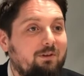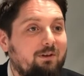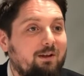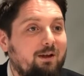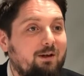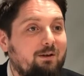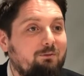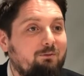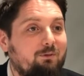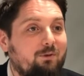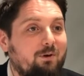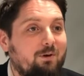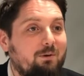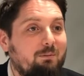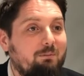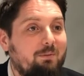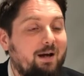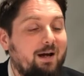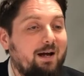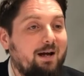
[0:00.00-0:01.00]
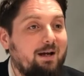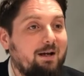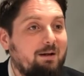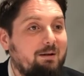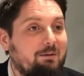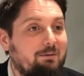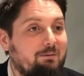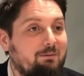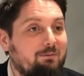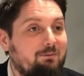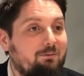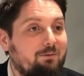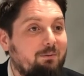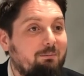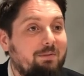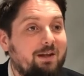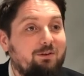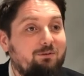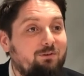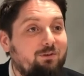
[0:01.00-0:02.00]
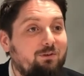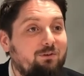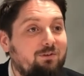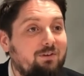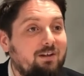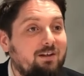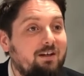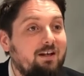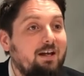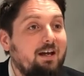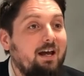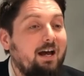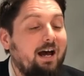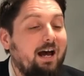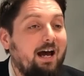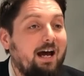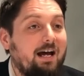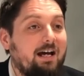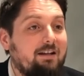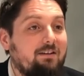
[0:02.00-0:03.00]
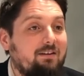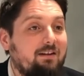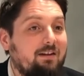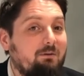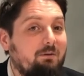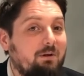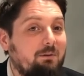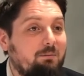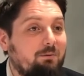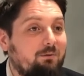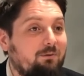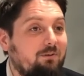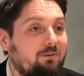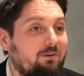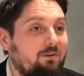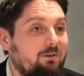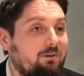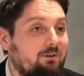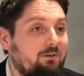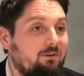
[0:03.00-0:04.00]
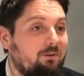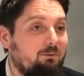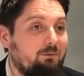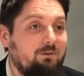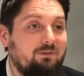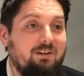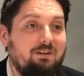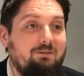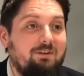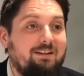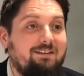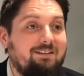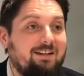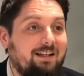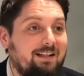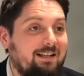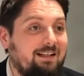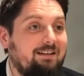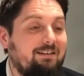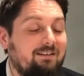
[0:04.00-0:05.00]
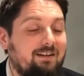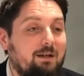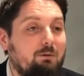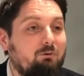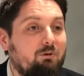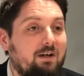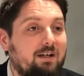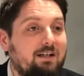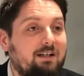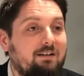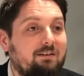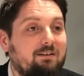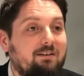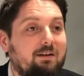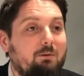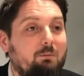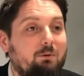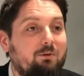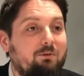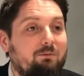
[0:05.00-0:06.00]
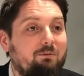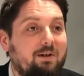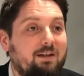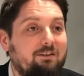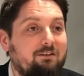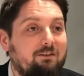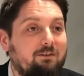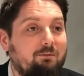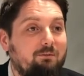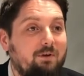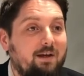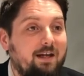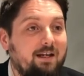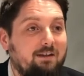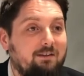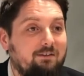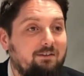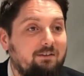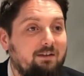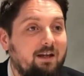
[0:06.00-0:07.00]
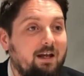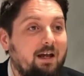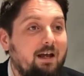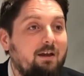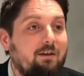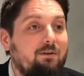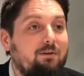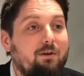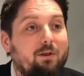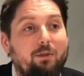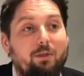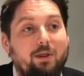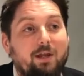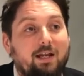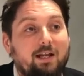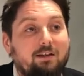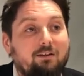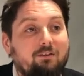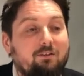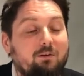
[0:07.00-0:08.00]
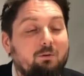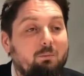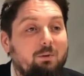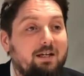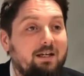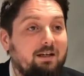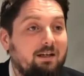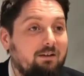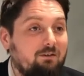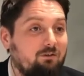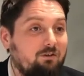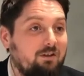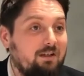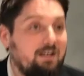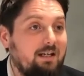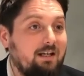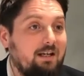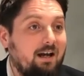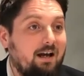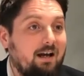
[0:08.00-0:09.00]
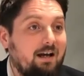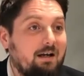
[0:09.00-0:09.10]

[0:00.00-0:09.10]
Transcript: learn from that tutor, and they're able to receive exactly the same training as they would face to face. The other thing is that we actually